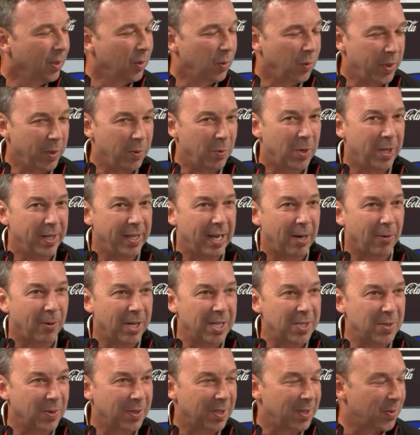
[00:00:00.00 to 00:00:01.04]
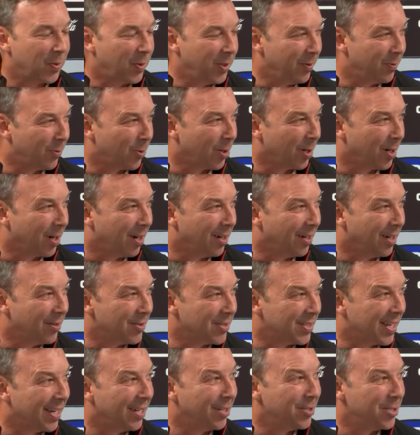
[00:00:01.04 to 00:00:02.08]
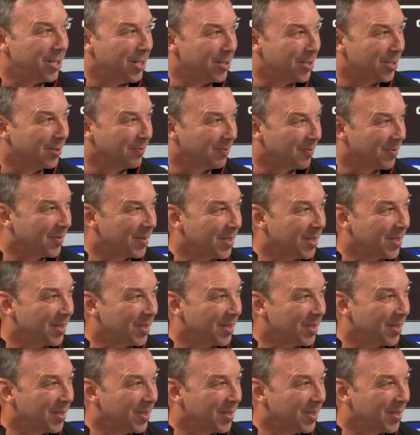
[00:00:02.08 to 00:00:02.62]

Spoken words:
We won that race with the 24 car, and I was a tire changer.